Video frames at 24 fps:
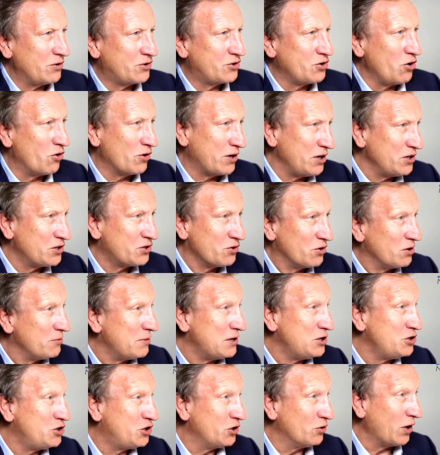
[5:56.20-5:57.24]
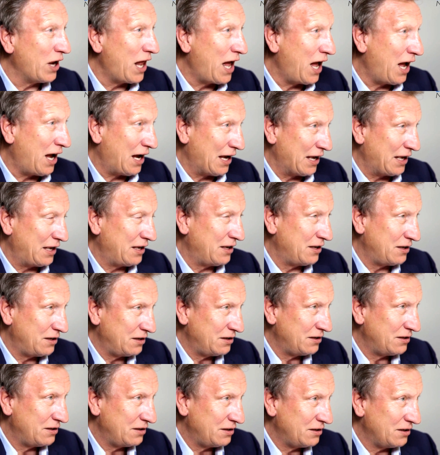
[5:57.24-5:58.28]
talking to them in July
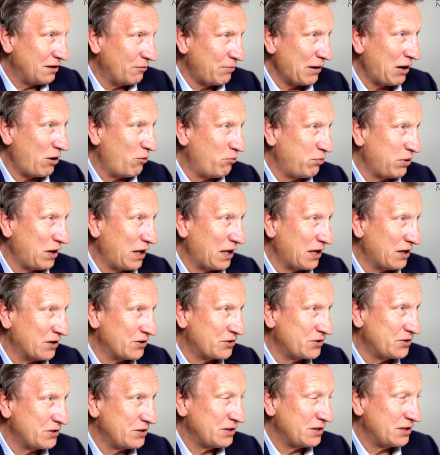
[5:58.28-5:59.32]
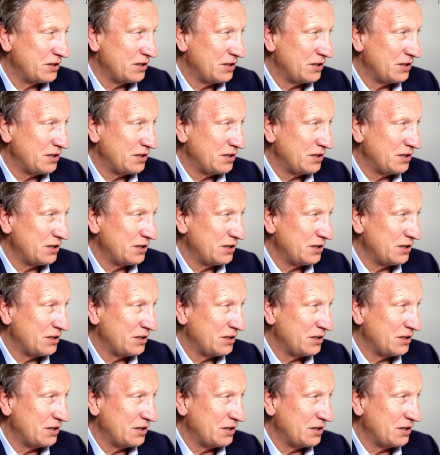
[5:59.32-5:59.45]
about players,